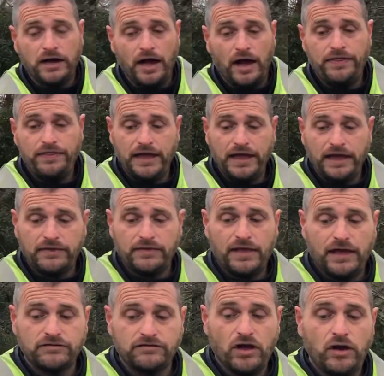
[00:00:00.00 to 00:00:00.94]
I think
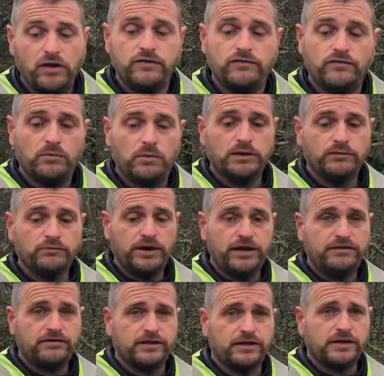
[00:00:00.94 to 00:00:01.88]
that's only for one
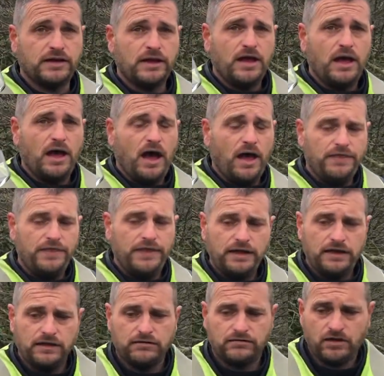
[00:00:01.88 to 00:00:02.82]
reason. I
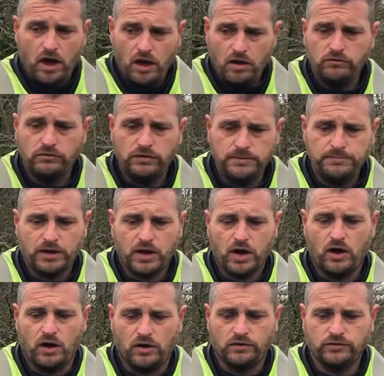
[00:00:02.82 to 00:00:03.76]
think it's only
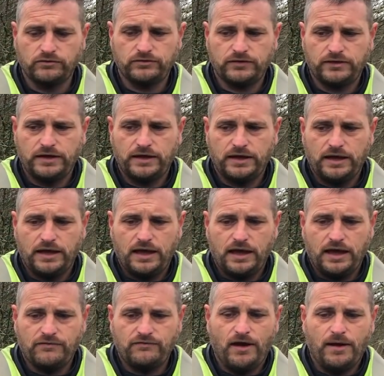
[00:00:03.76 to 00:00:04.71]
because
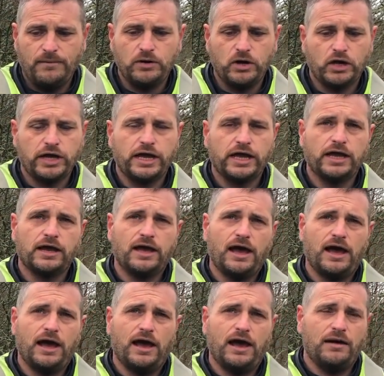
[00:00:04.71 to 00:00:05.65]
if I'm looking at
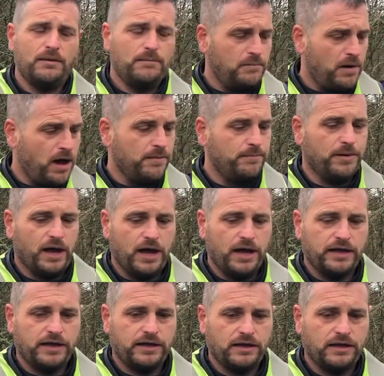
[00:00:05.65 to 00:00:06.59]
my
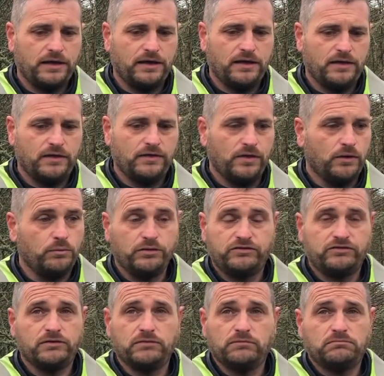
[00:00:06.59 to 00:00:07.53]
bike that
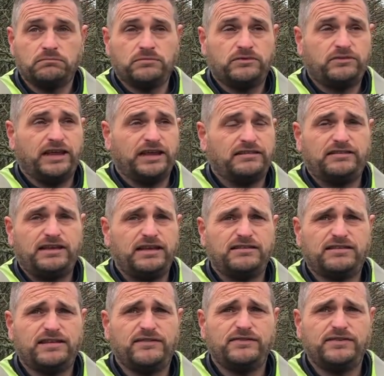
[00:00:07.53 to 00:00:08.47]
was 16,
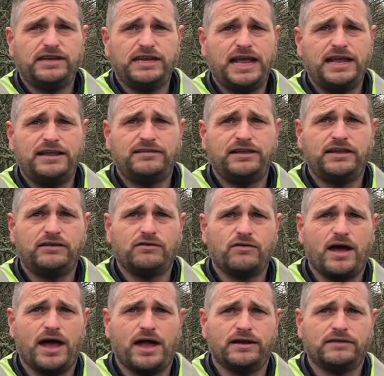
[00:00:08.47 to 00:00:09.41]
17, 18
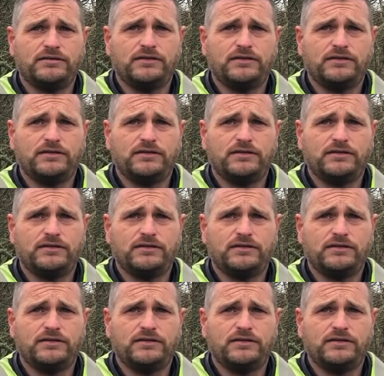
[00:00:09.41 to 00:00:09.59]
grand,